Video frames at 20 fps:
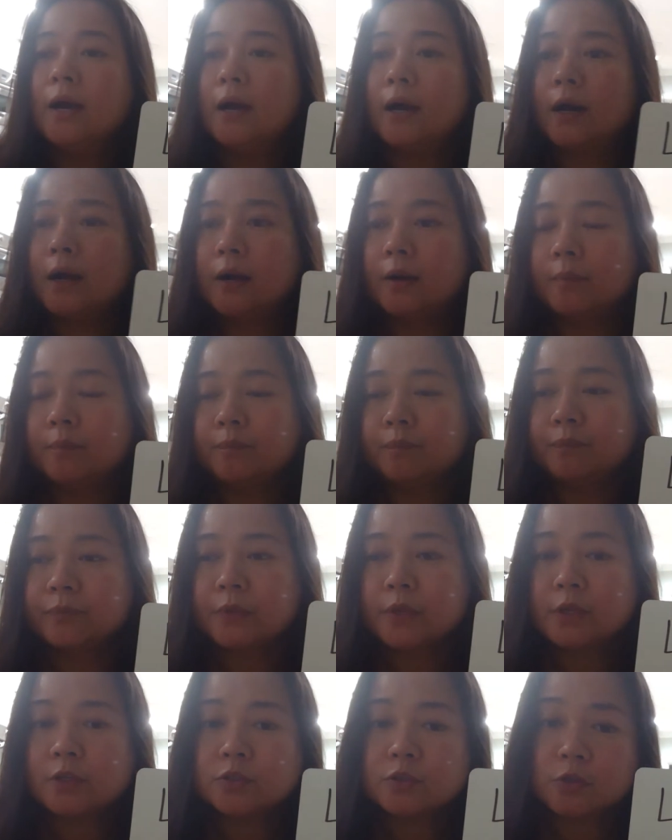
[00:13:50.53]

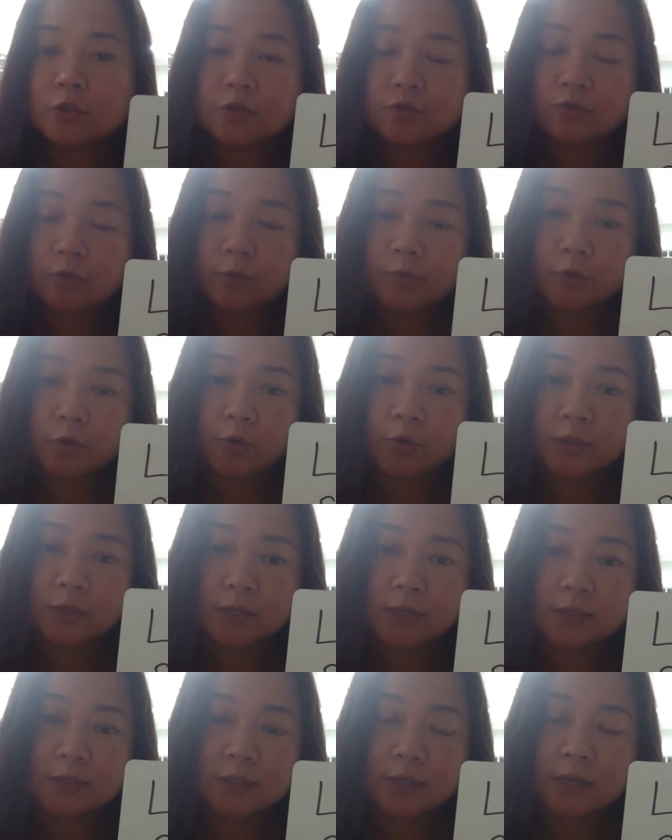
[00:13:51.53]
So the cerebral
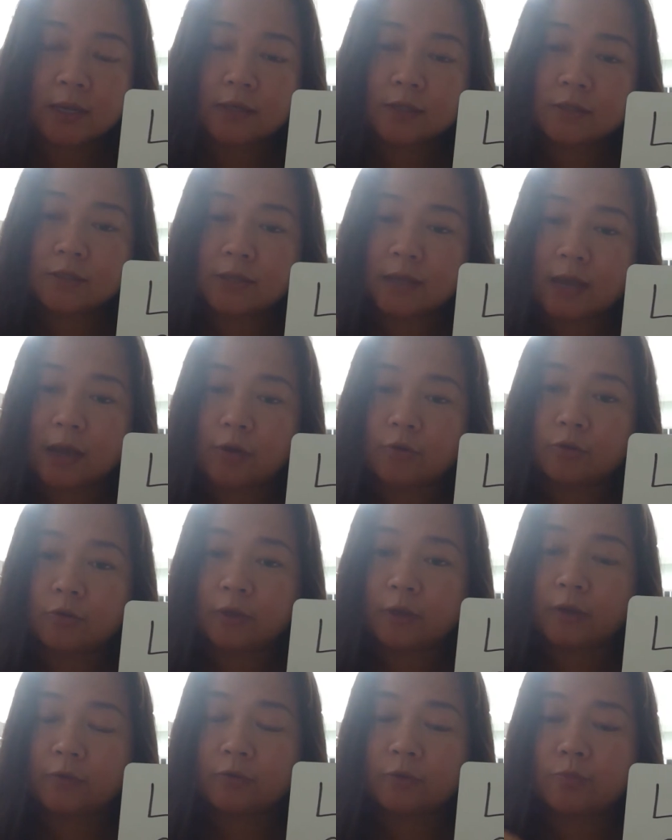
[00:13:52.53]
cortex, again, is the outer
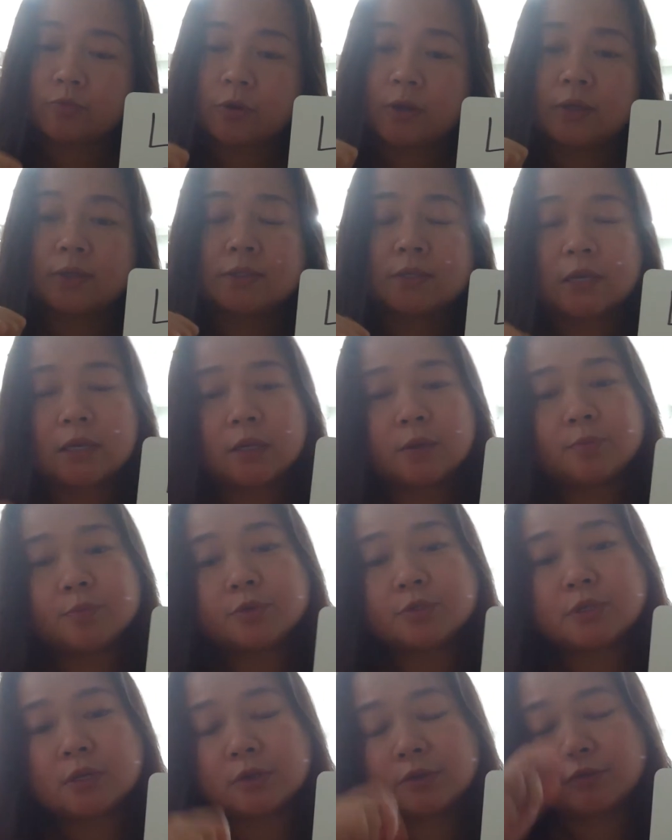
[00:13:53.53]
layer of the brain. It's
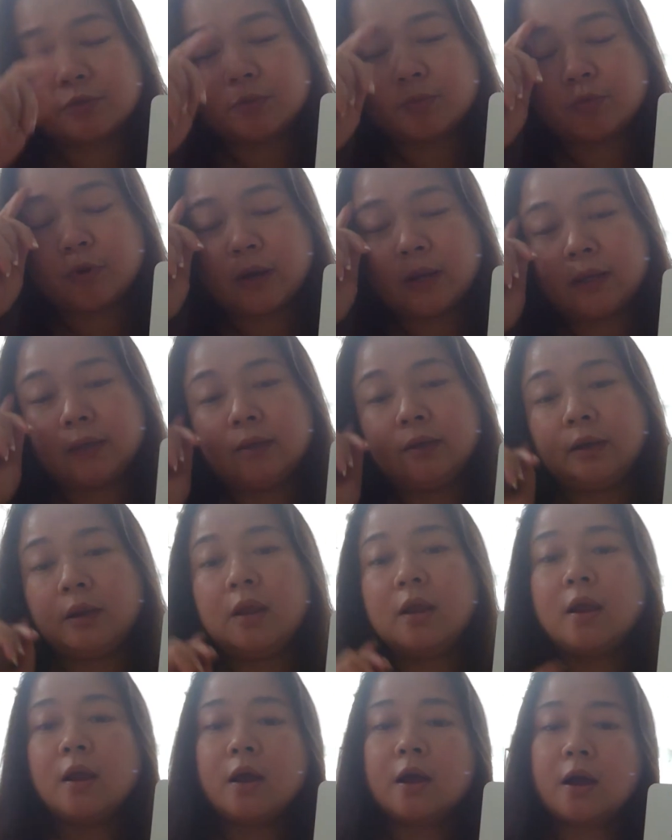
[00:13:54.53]
80% of the brain.
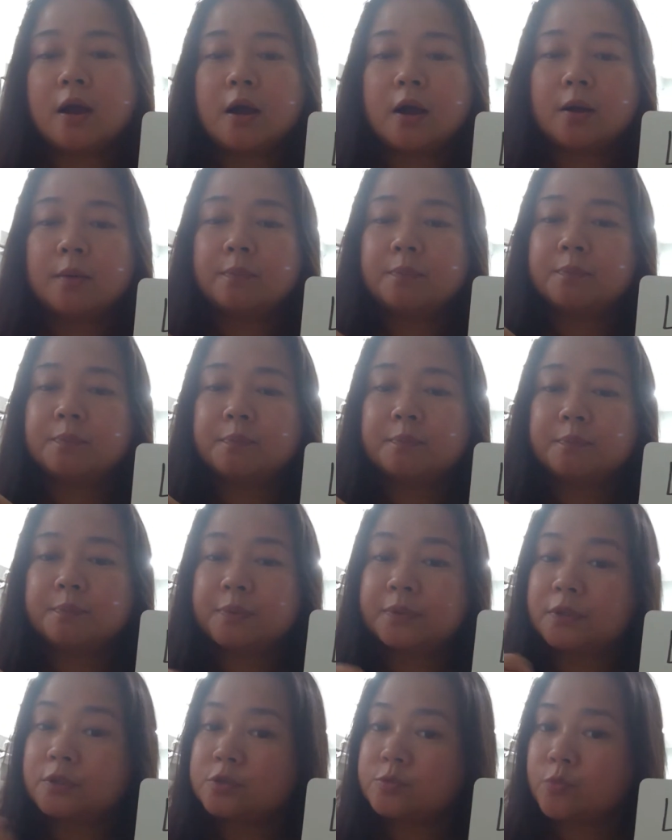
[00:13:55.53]

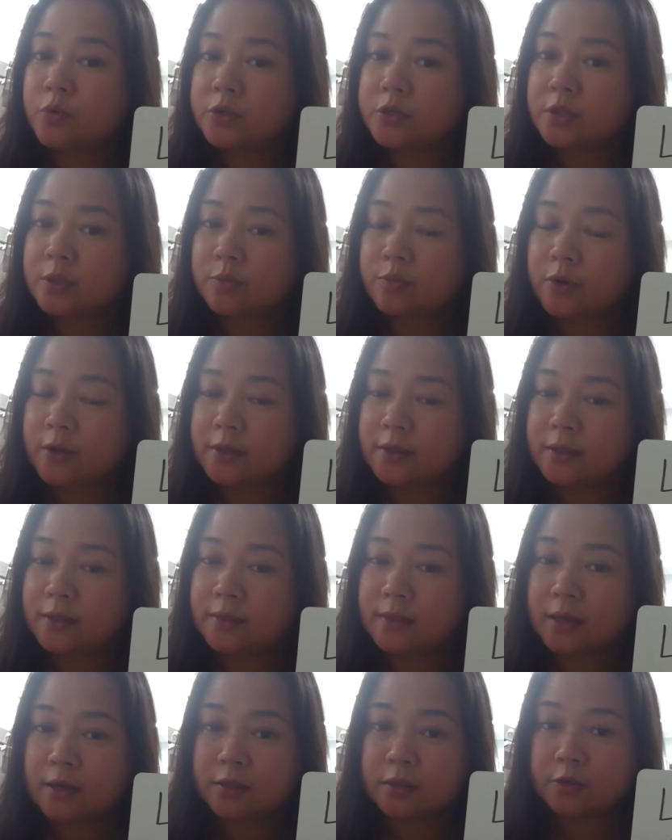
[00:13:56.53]
But there's more to the brain
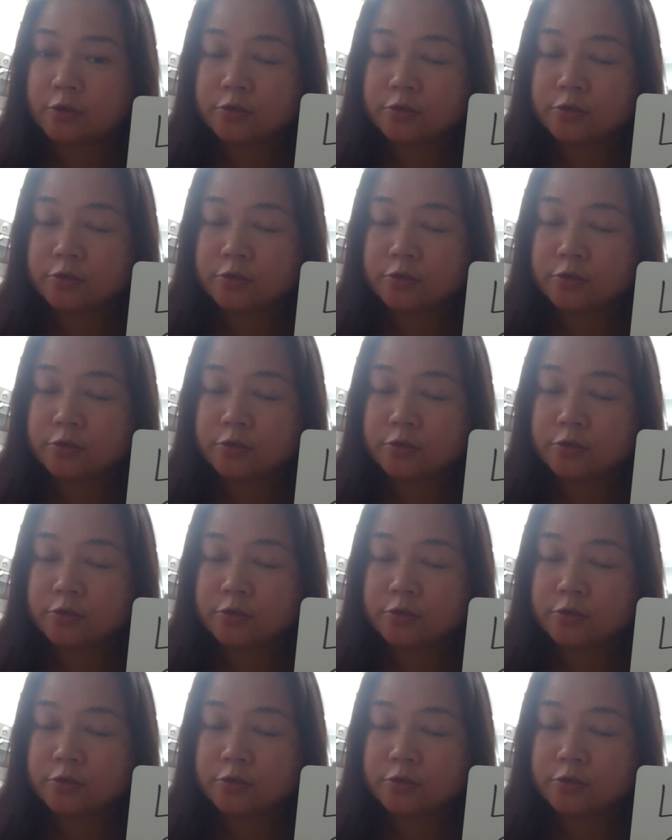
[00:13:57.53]
than that.